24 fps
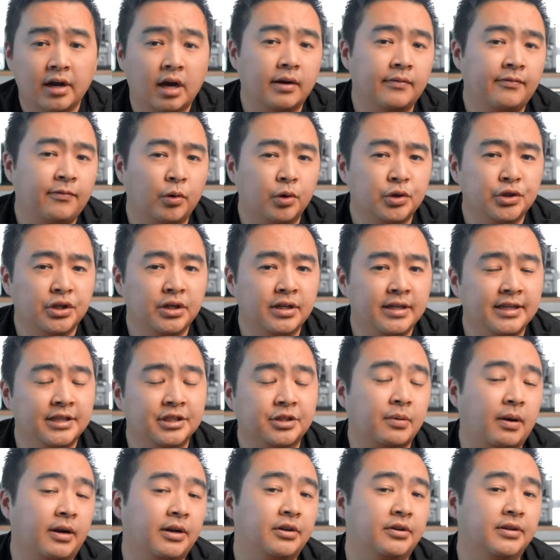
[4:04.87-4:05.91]
Unfortunately, this
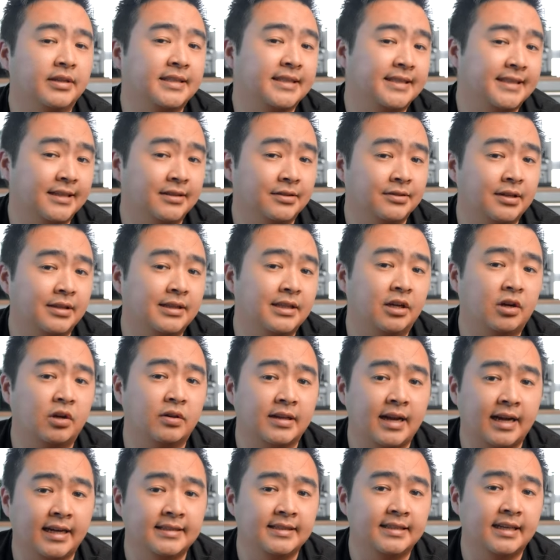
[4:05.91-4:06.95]
grinder is still not the
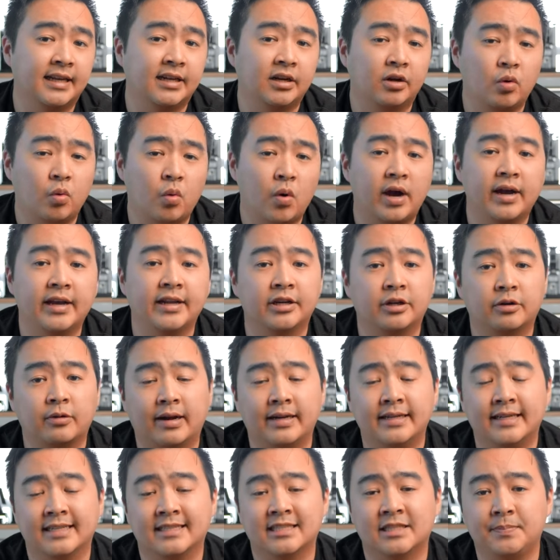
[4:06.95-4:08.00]
nice and quiet
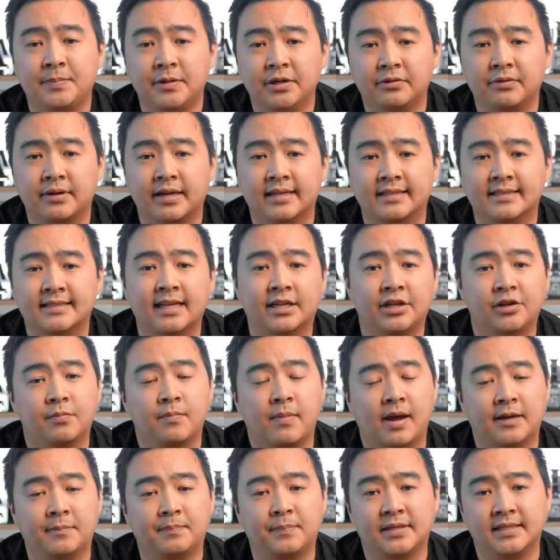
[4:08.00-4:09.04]
grind experience that you
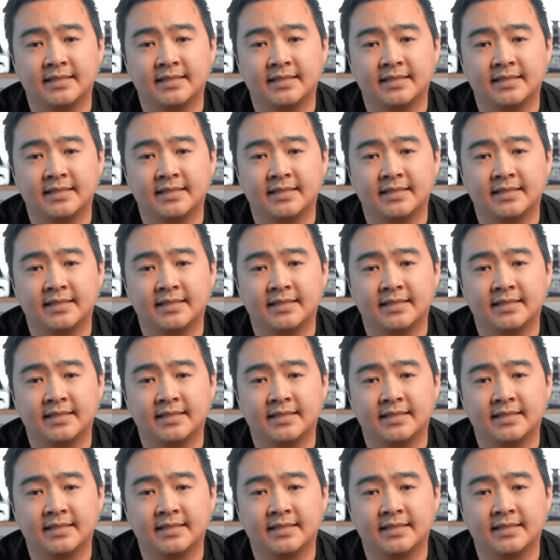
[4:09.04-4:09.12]
might be